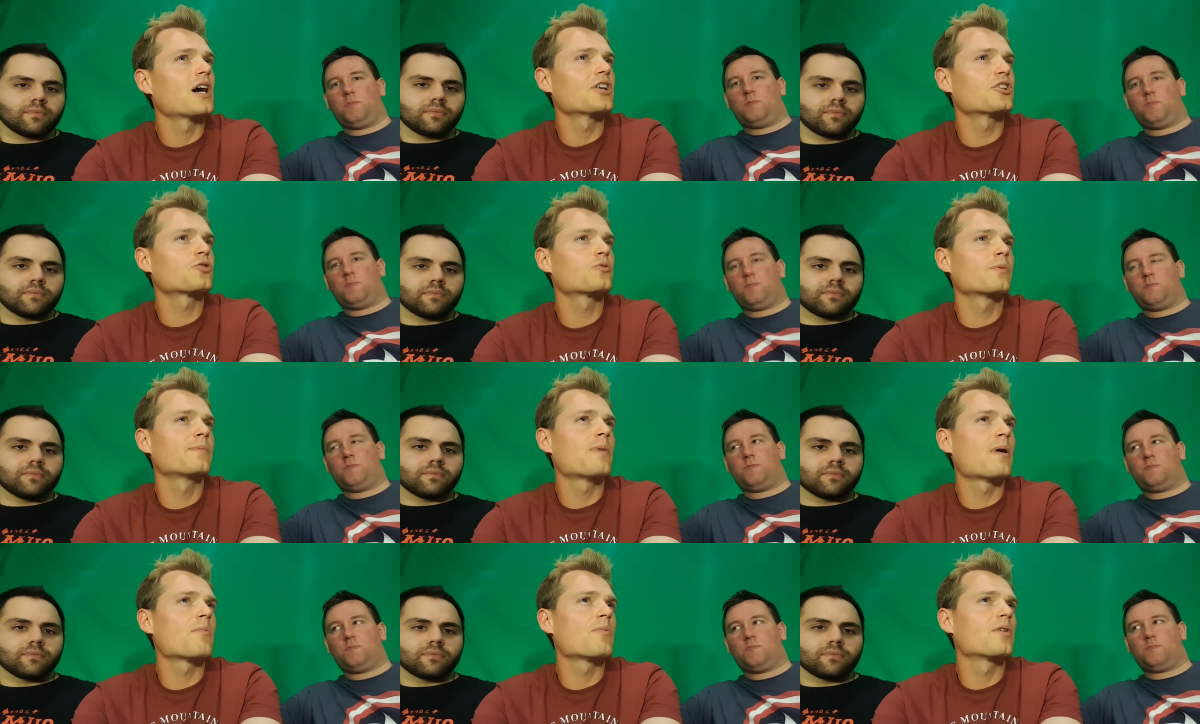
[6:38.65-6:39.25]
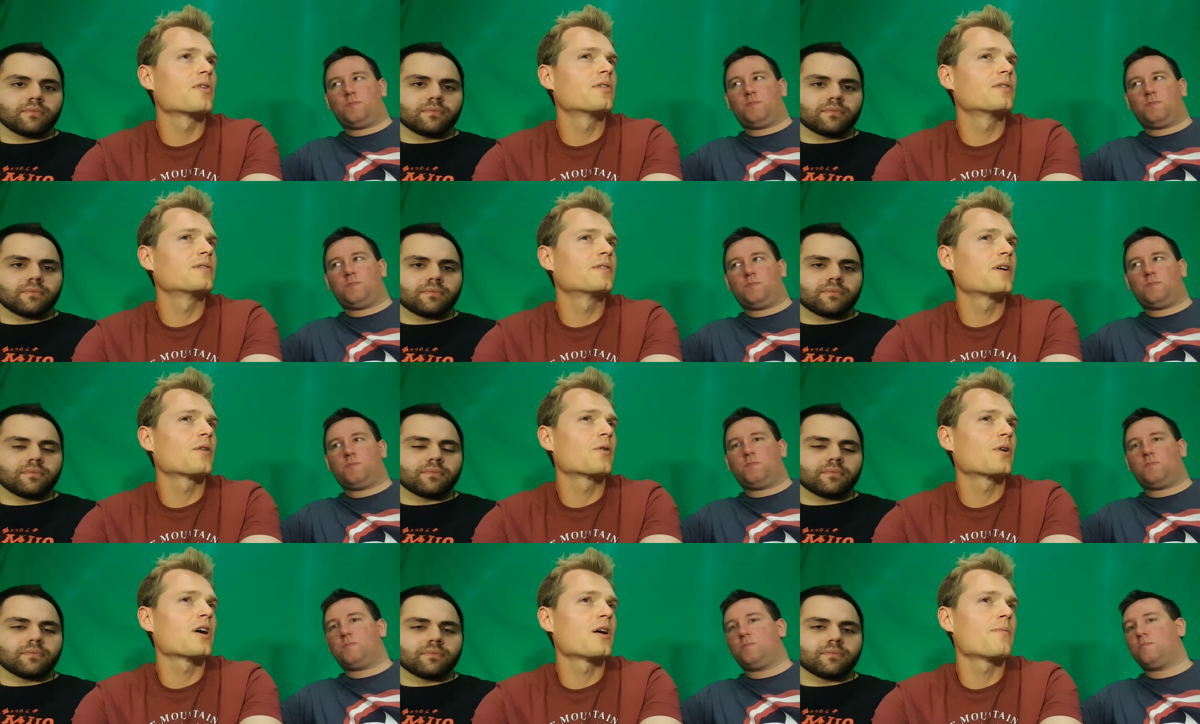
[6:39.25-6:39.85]
Speaker 1: I just remember
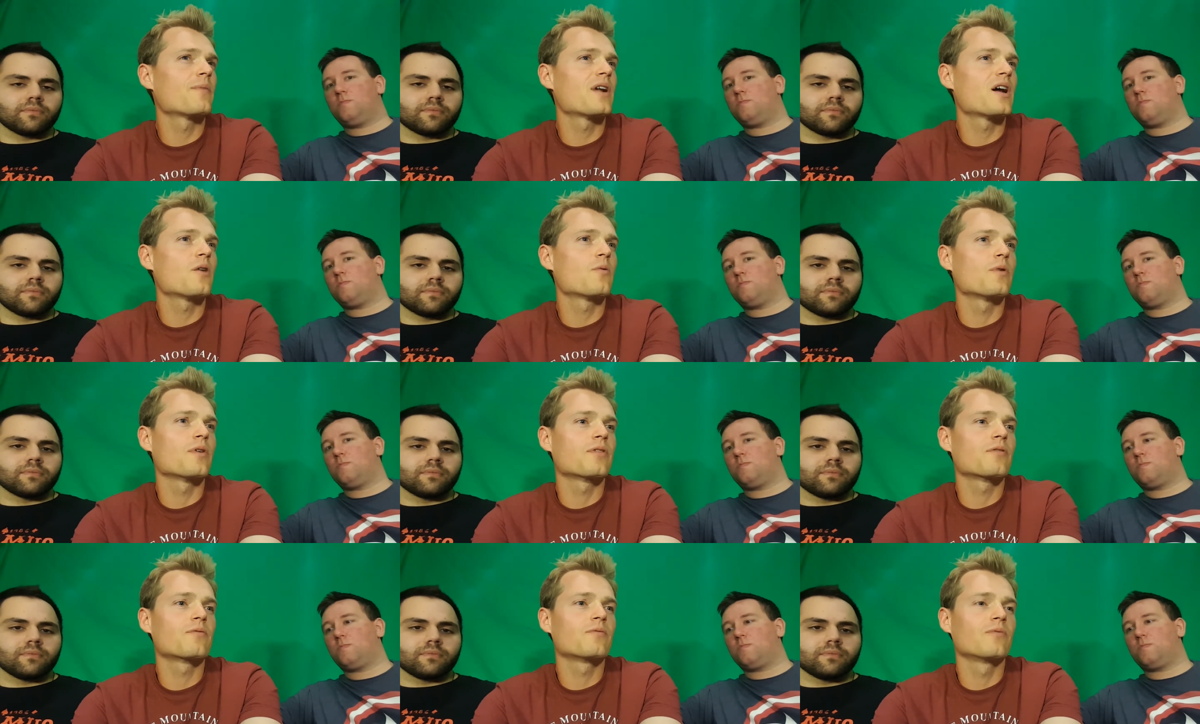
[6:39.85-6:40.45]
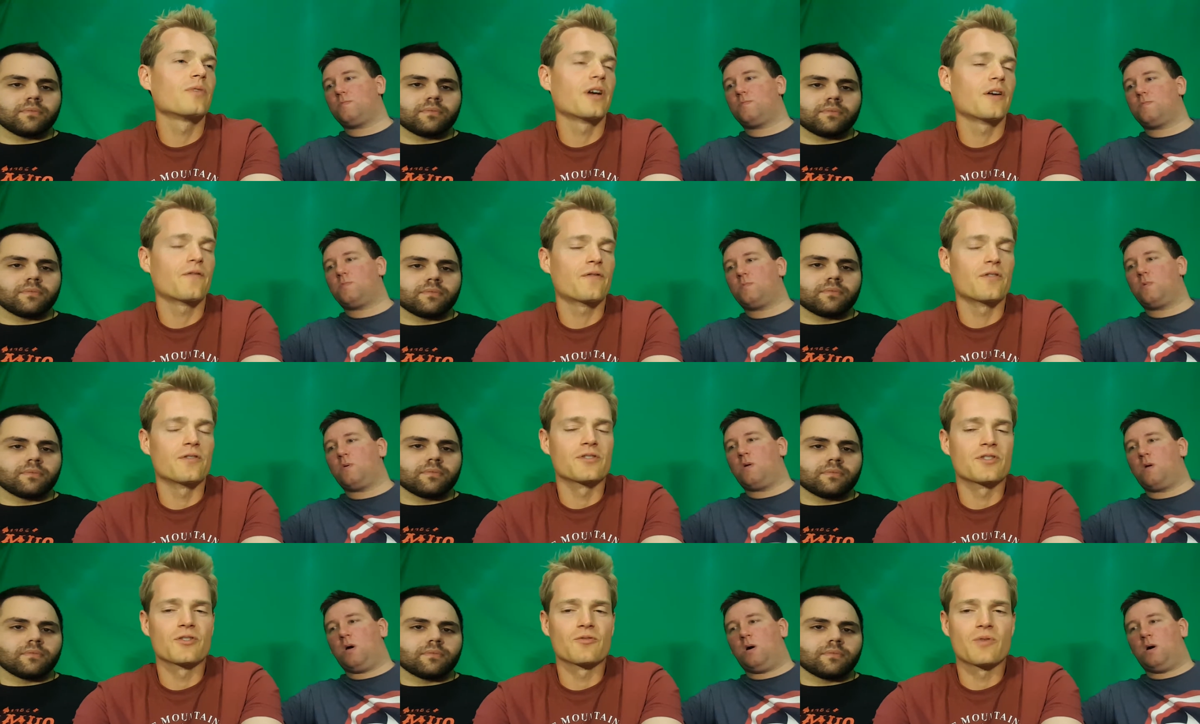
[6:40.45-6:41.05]
they were coming out with like
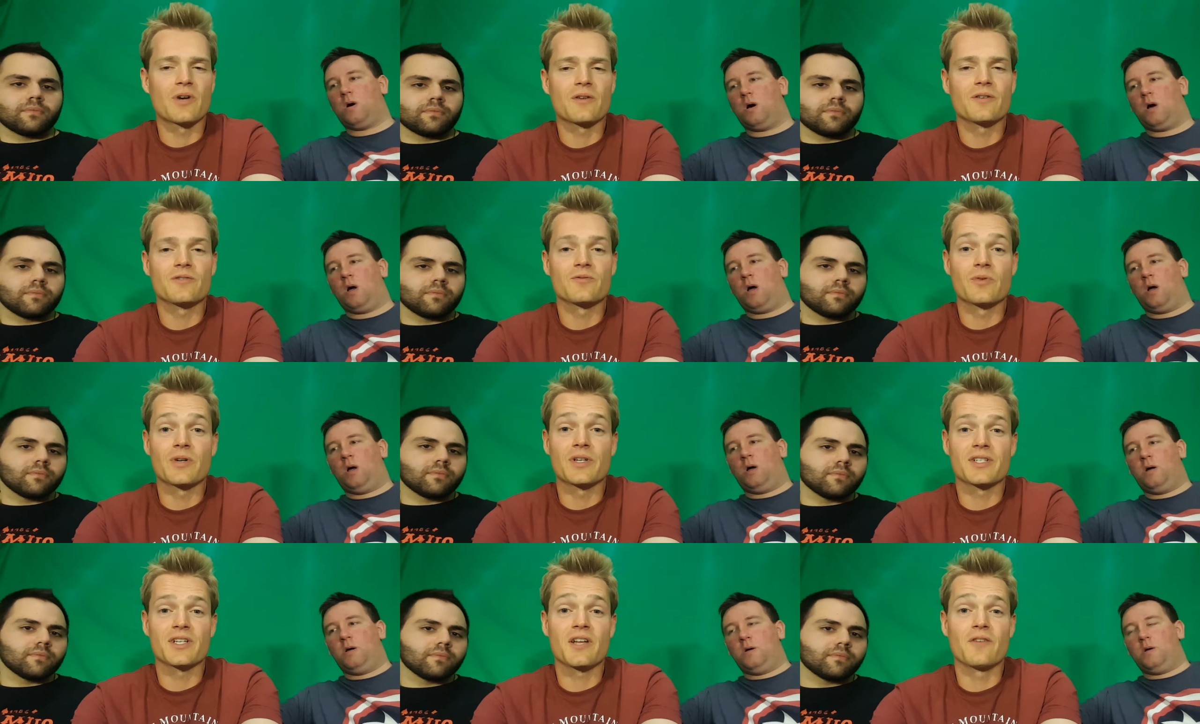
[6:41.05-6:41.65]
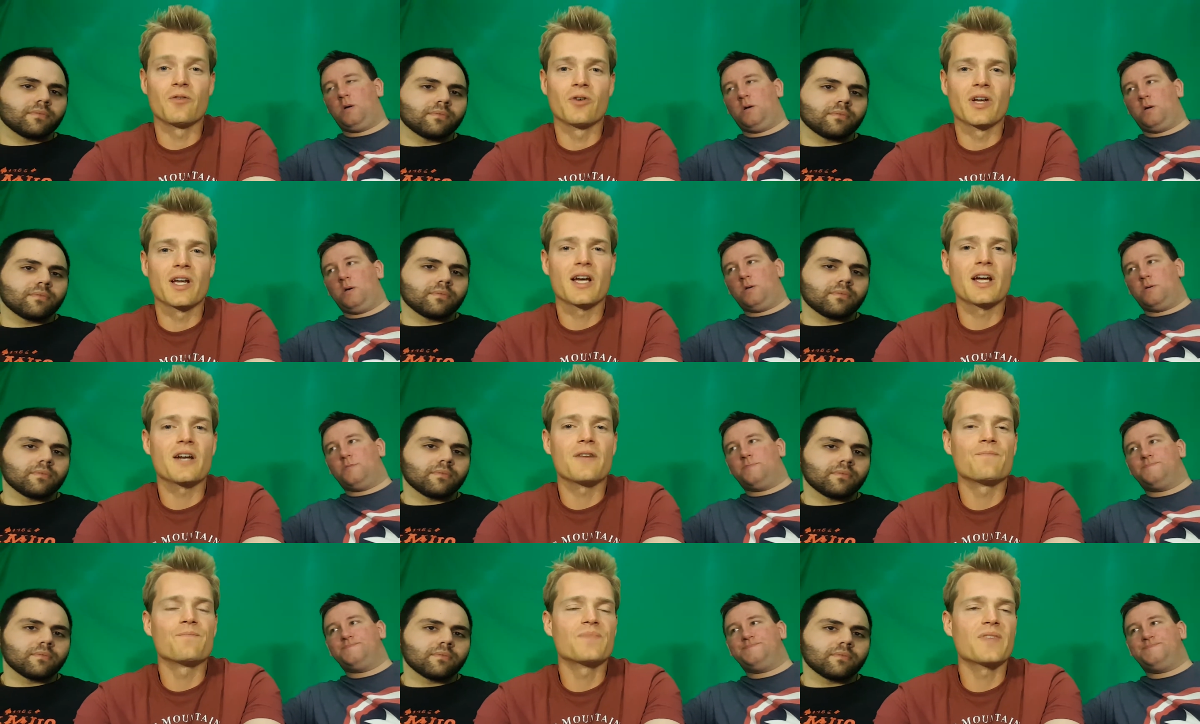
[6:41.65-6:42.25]
for instance Re- Resident Evil again.